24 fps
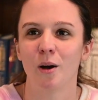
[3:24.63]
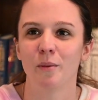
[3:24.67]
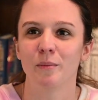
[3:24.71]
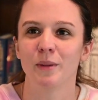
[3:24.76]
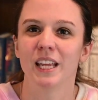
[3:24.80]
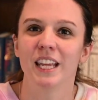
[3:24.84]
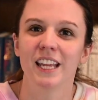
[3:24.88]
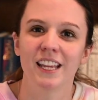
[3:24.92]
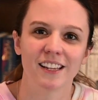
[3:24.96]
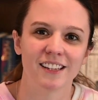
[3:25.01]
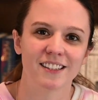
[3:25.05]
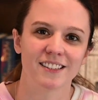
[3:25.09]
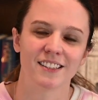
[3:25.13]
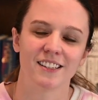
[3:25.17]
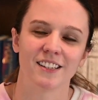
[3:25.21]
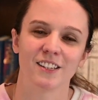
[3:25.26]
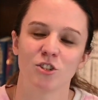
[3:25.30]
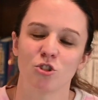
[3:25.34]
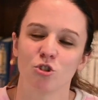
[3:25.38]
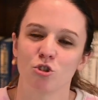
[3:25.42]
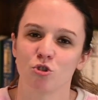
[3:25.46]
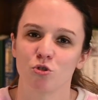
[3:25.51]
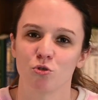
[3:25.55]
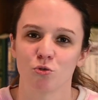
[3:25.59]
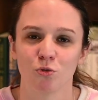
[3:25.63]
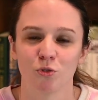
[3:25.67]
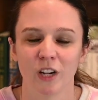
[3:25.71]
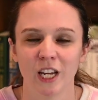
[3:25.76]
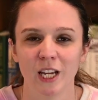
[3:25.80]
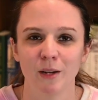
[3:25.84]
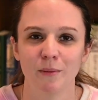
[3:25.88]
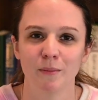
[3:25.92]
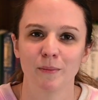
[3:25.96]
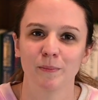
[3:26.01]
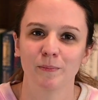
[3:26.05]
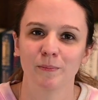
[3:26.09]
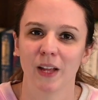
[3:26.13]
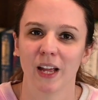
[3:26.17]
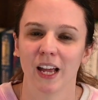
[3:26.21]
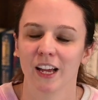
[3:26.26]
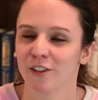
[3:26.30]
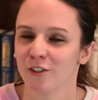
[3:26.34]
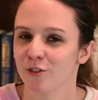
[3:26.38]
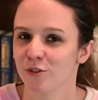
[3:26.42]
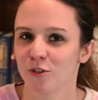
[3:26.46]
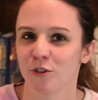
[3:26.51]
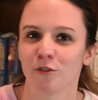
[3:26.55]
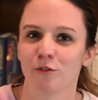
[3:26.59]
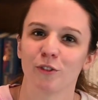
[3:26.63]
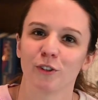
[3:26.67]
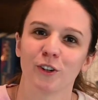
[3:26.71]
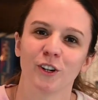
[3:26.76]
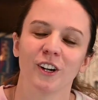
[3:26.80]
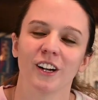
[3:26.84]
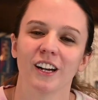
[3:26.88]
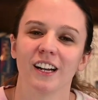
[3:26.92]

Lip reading: He is an extreme extrovert